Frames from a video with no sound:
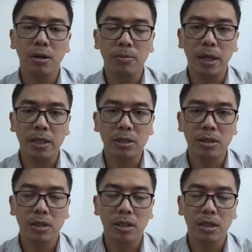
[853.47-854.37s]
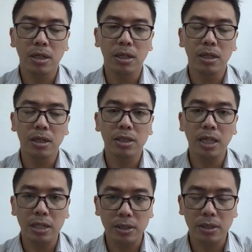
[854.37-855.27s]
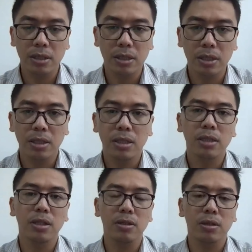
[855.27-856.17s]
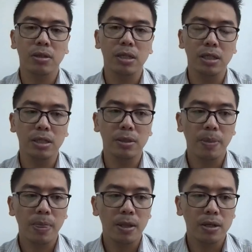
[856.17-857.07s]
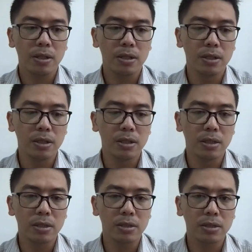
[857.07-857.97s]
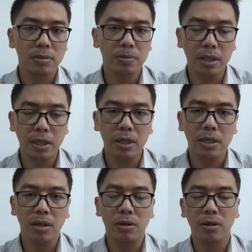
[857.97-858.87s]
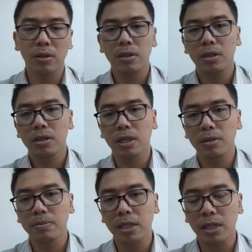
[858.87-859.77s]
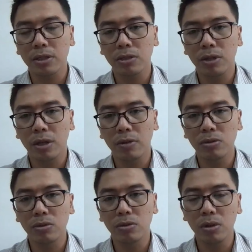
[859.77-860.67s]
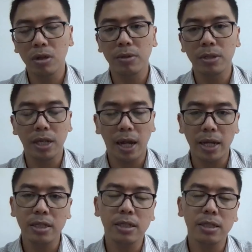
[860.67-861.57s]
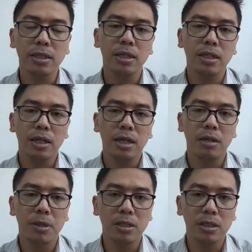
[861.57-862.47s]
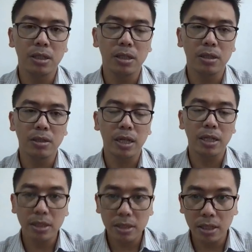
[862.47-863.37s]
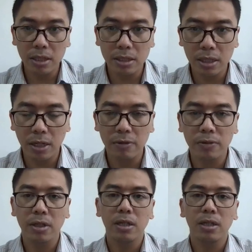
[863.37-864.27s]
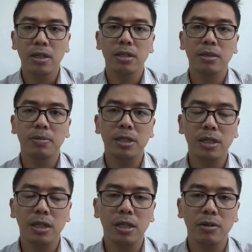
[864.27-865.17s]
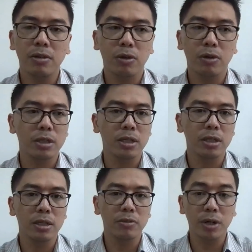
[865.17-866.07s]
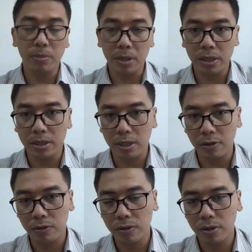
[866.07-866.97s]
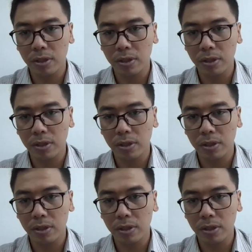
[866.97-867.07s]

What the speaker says: complex skills, not only speaking but also you have to know about the idea, about the writing skill itself, especially for the grammar itself.